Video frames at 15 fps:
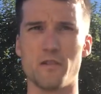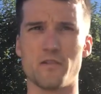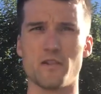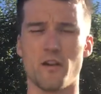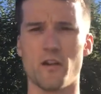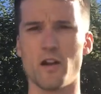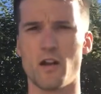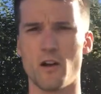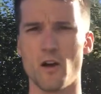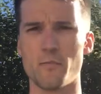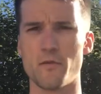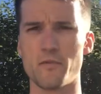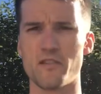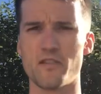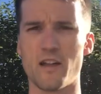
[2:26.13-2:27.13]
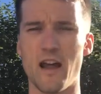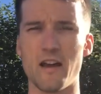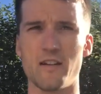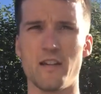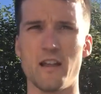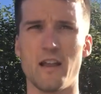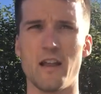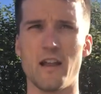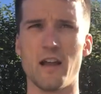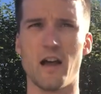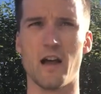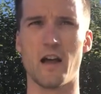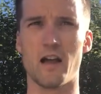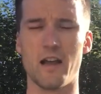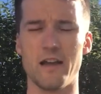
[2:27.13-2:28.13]
So common mistakes here
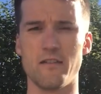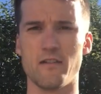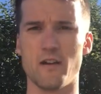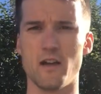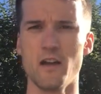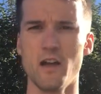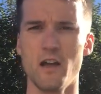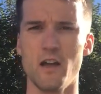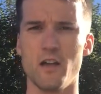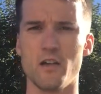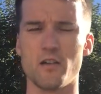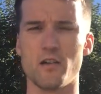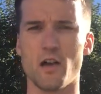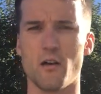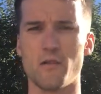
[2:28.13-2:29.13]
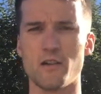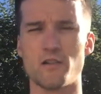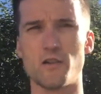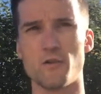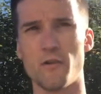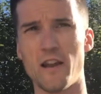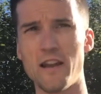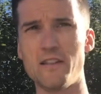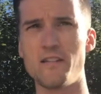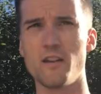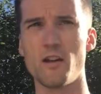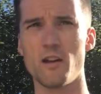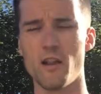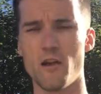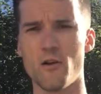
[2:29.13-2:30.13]
are either going too easy
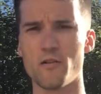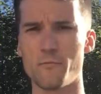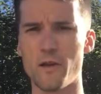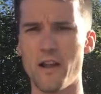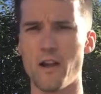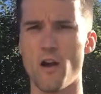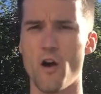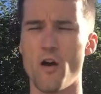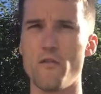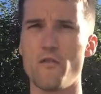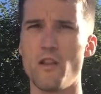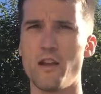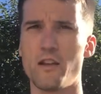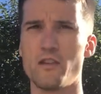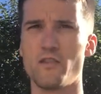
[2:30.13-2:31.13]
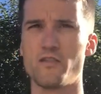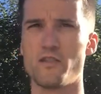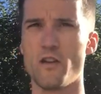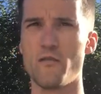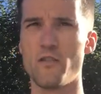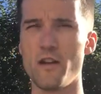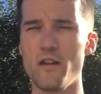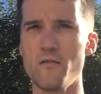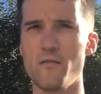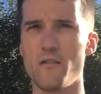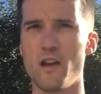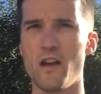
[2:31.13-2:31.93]
early on and being overly conservative,